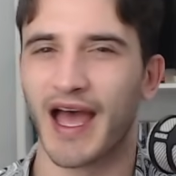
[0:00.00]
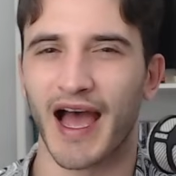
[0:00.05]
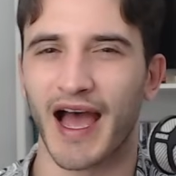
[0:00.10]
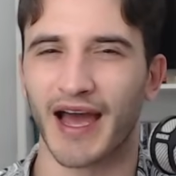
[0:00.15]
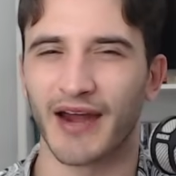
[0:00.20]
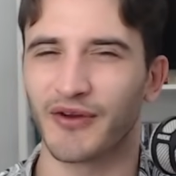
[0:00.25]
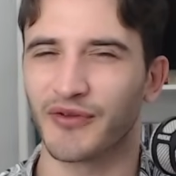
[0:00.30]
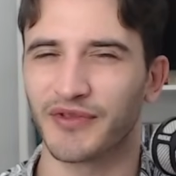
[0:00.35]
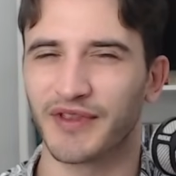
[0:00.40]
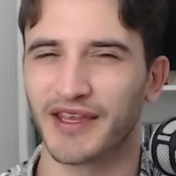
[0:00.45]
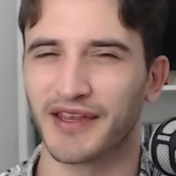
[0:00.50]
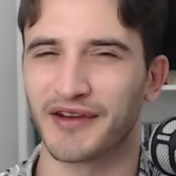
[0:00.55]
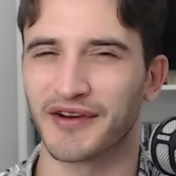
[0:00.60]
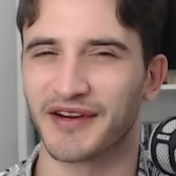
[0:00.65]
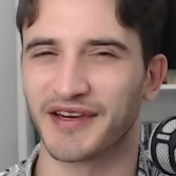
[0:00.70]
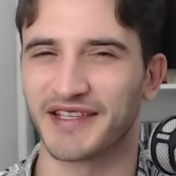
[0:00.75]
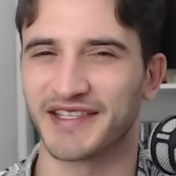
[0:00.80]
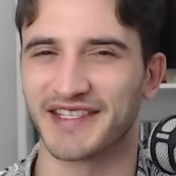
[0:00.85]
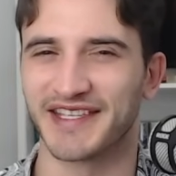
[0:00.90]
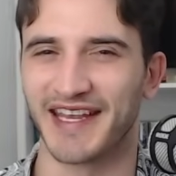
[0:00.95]
I don't think you're
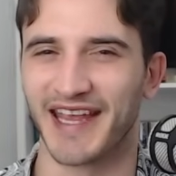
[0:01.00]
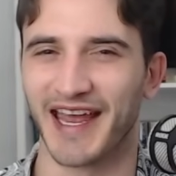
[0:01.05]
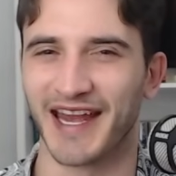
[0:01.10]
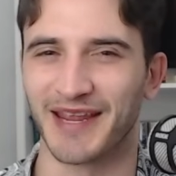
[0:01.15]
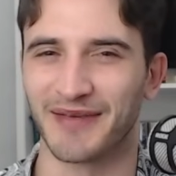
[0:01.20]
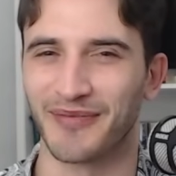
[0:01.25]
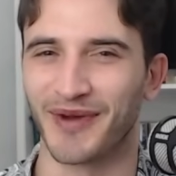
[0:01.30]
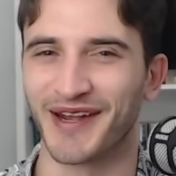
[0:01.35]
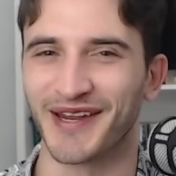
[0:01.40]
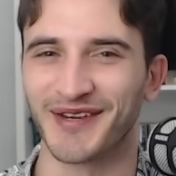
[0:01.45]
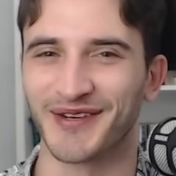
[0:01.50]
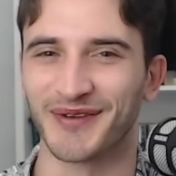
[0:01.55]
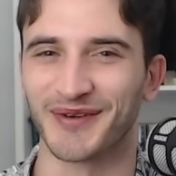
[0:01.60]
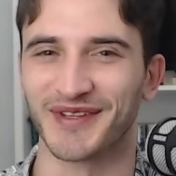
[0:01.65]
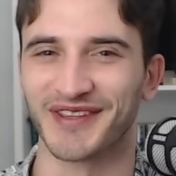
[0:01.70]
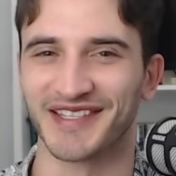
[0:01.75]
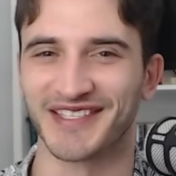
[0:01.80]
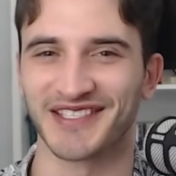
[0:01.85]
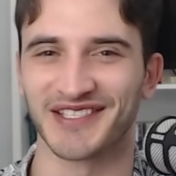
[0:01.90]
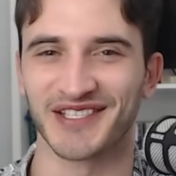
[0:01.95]
gonna see anybody
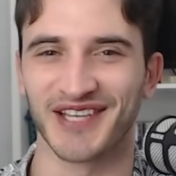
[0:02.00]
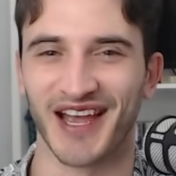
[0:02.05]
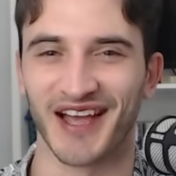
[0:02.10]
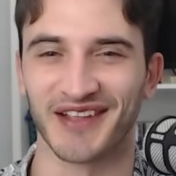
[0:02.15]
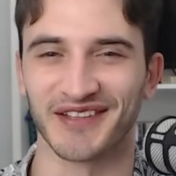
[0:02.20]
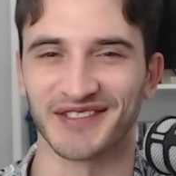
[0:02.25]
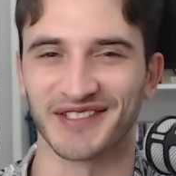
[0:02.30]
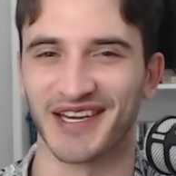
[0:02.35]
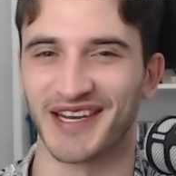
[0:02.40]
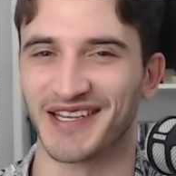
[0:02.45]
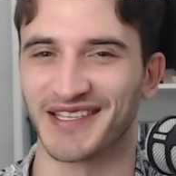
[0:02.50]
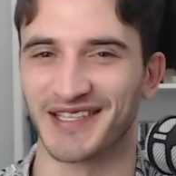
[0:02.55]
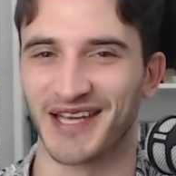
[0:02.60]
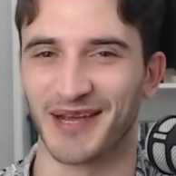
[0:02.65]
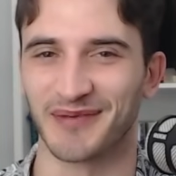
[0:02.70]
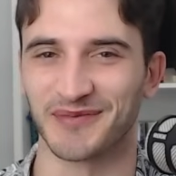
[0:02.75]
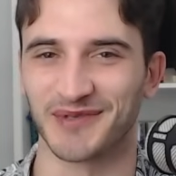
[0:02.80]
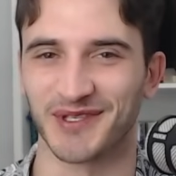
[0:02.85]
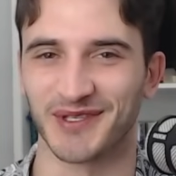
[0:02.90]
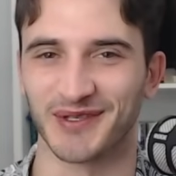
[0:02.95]
doing this challenge
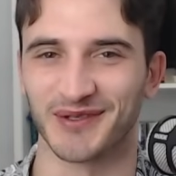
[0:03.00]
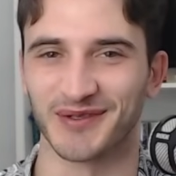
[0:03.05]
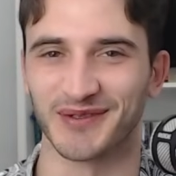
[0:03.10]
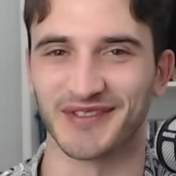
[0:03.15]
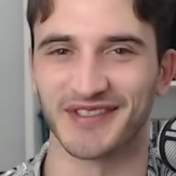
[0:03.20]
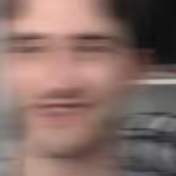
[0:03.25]
anytime soon.